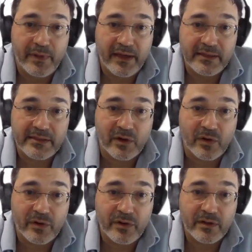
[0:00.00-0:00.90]
based
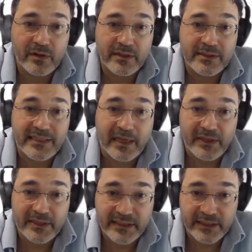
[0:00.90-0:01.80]
on
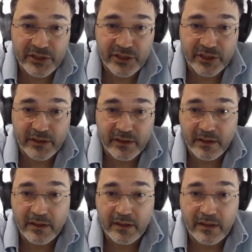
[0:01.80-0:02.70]
XAML assertion
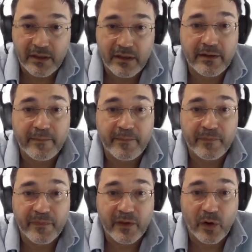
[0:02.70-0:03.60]

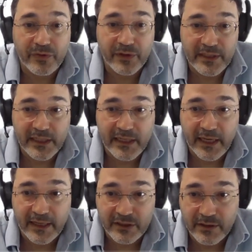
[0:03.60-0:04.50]

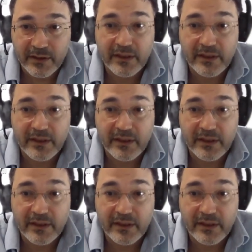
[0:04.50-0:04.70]
authentication.